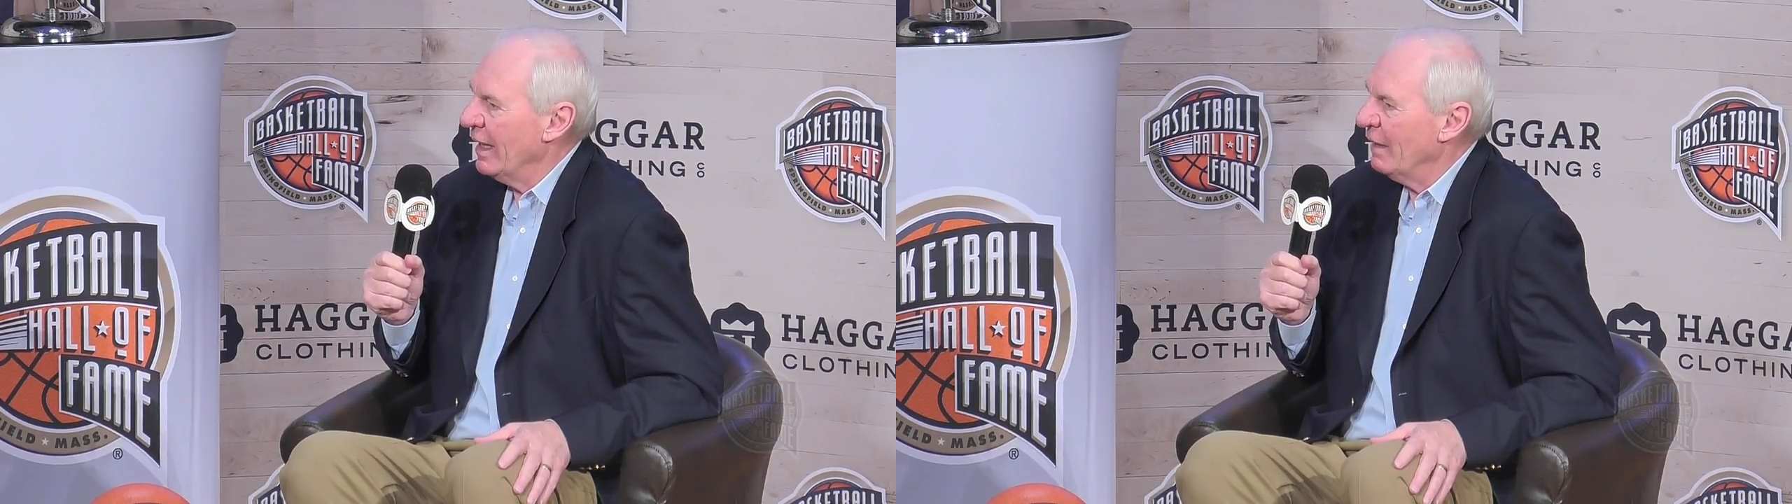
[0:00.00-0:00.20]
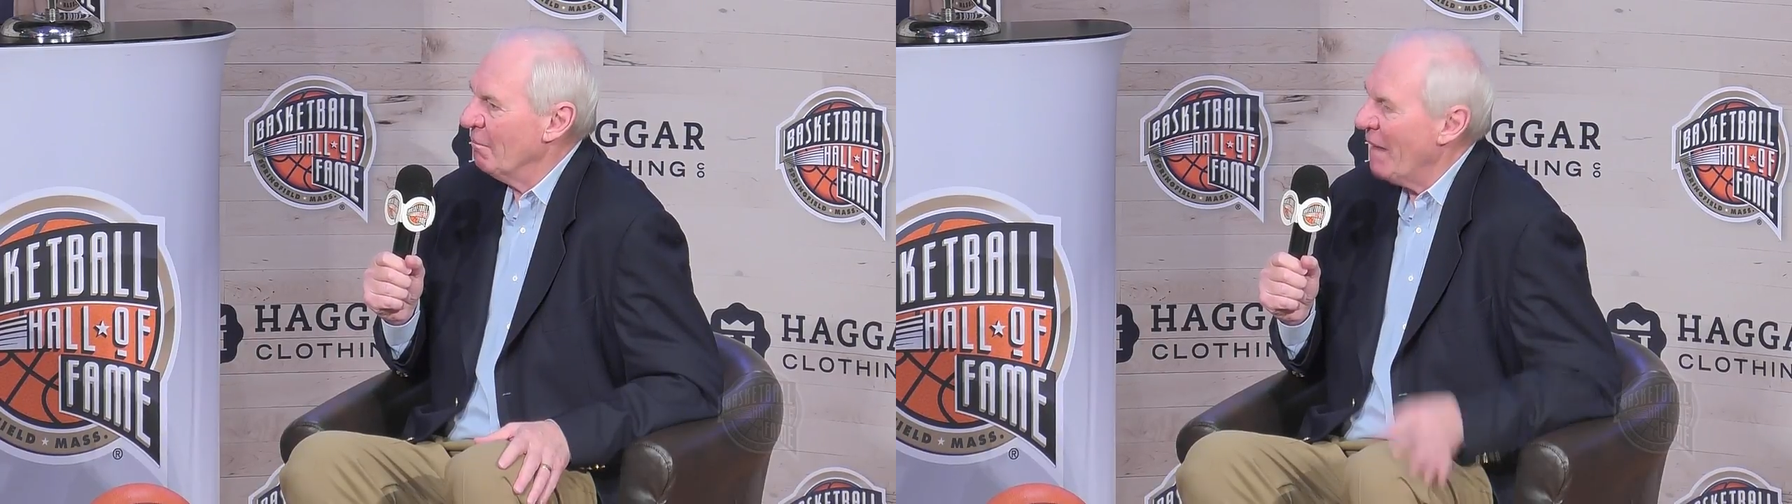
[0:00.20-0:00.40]

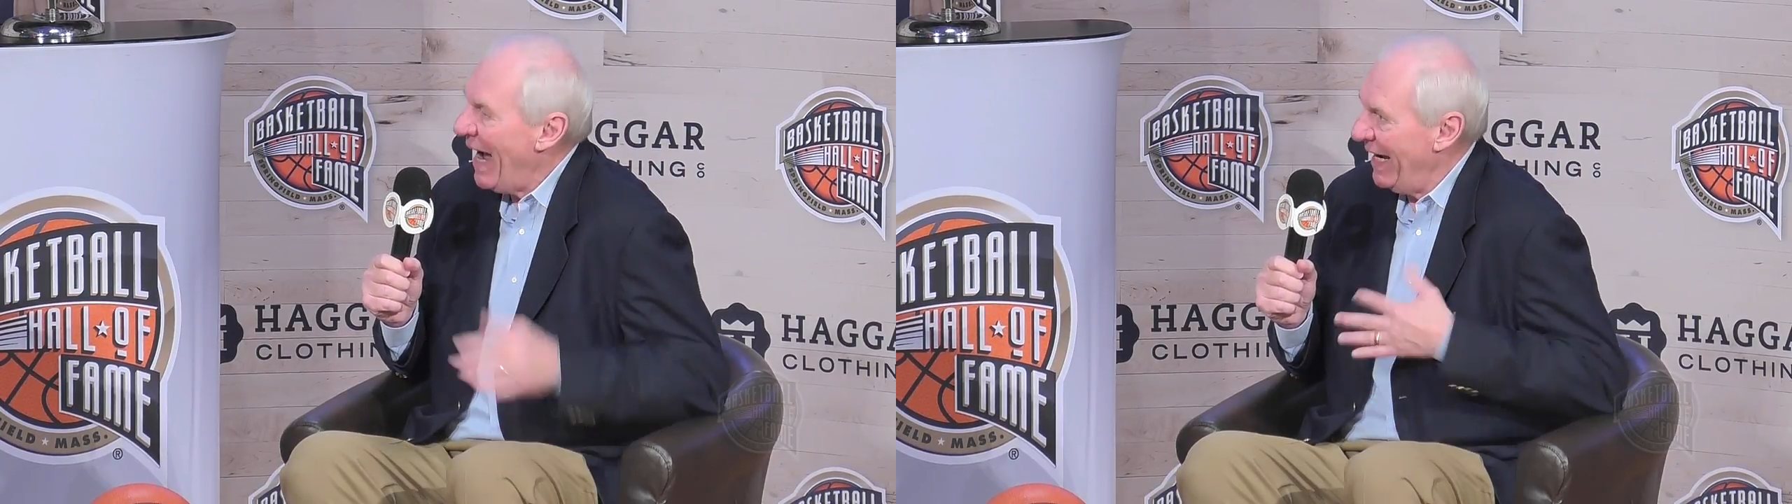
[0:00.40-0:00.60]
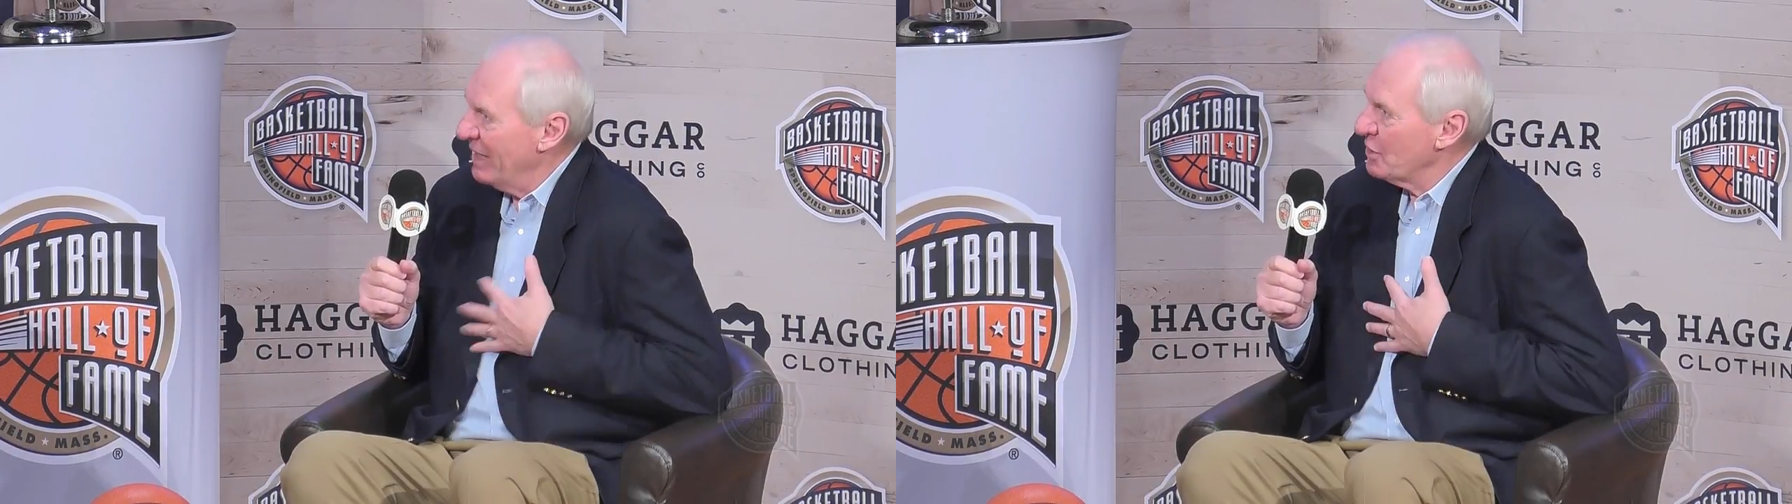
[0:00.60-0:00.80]
in
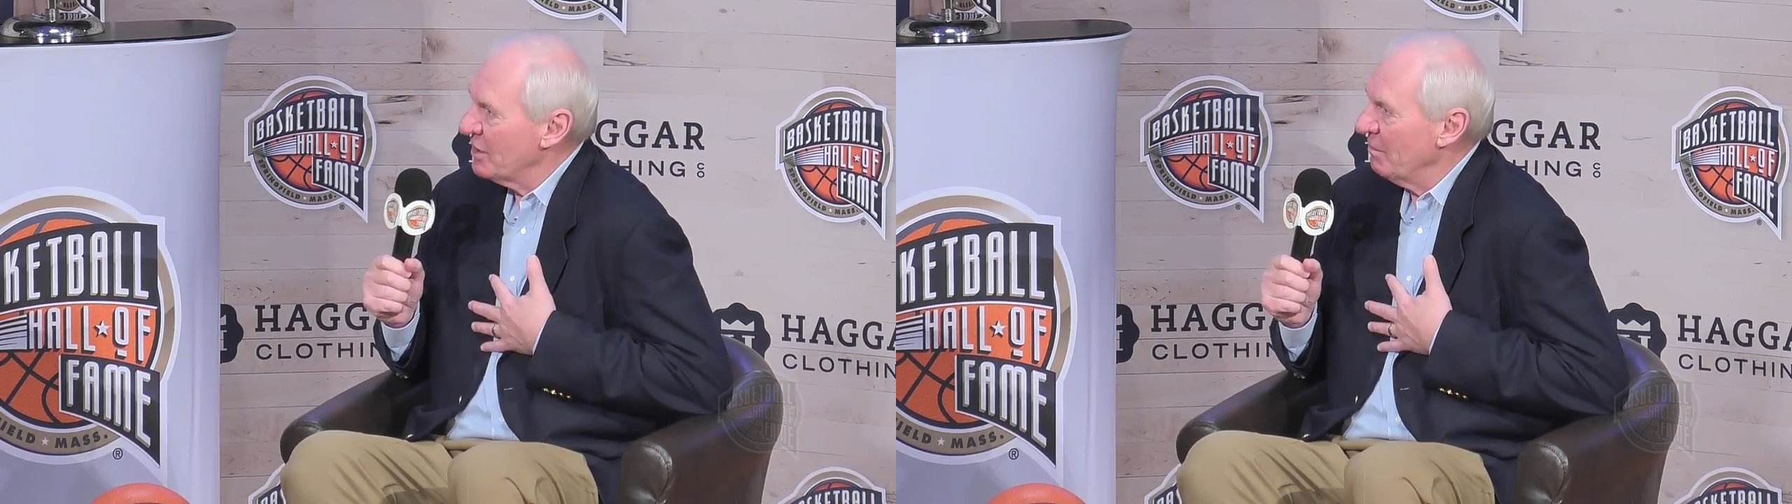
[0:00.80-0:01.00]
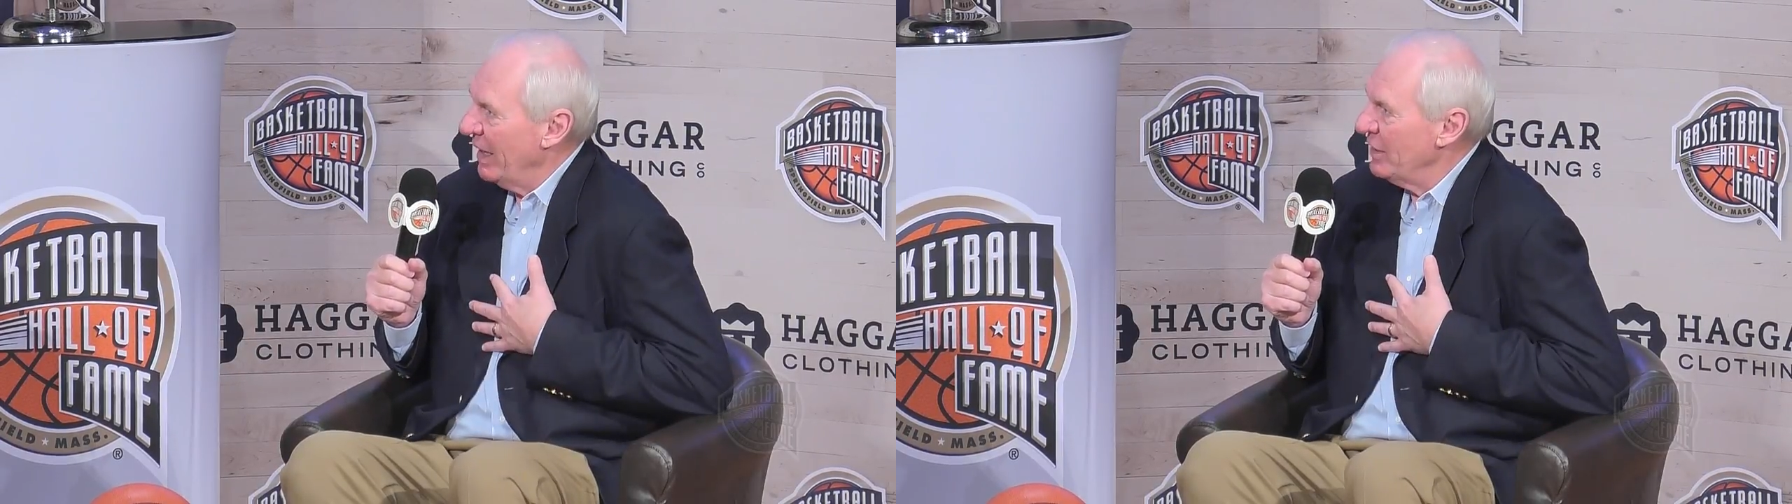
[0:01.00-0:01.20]
my
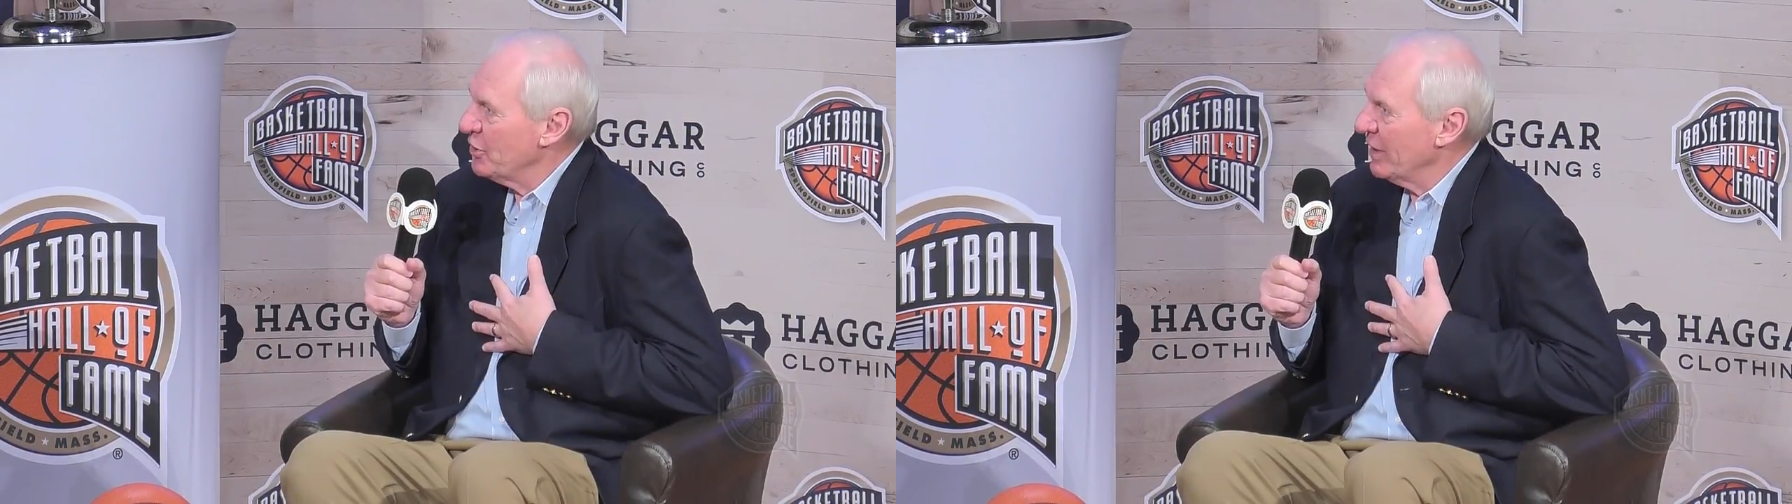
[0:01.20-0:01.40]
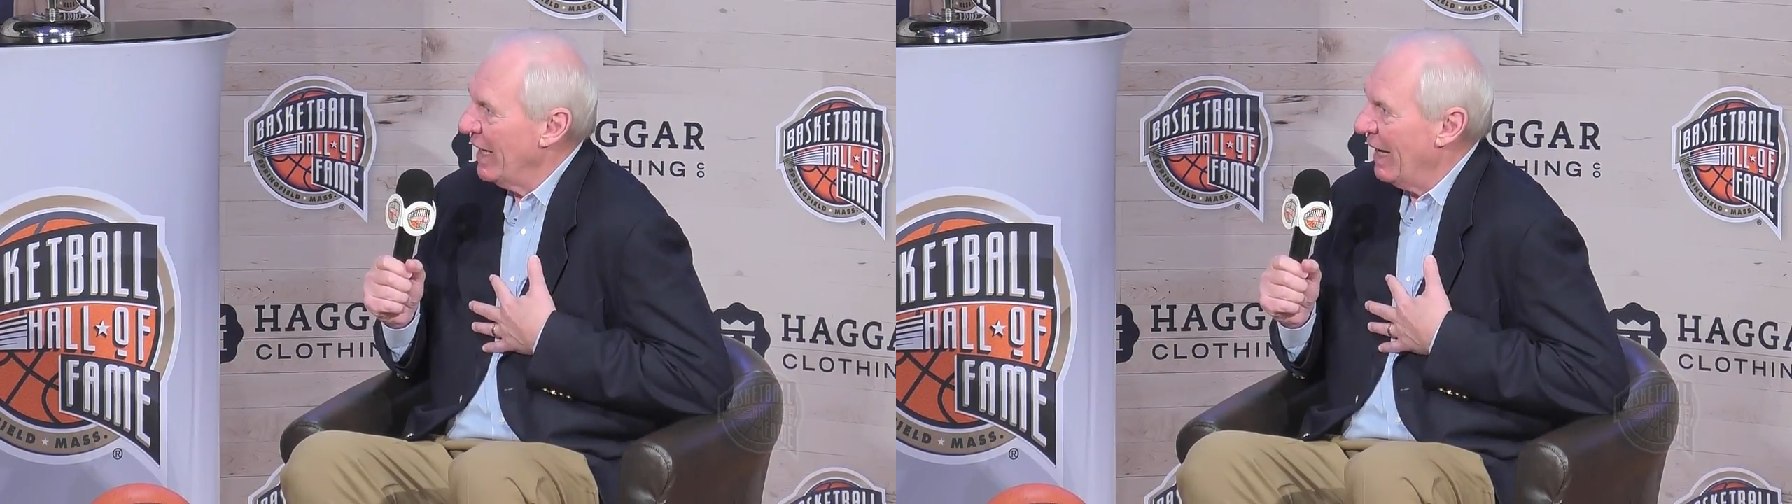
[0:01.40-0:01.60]

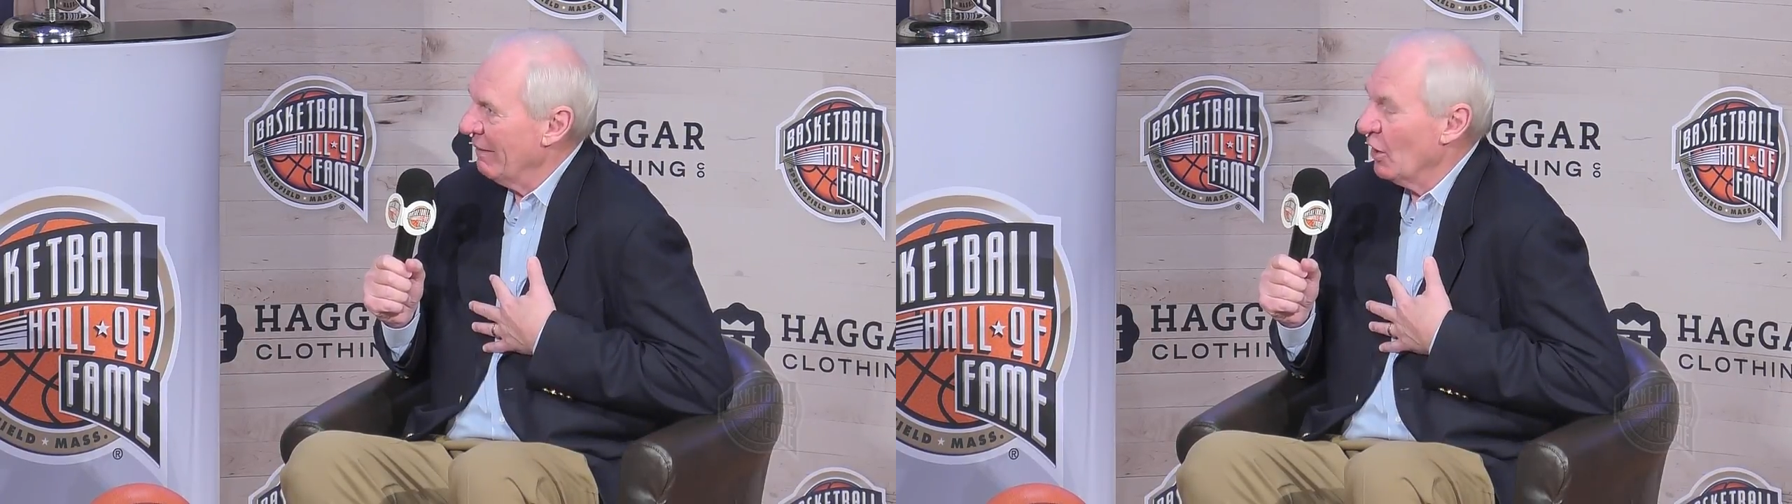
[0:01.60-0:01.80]
estimation, I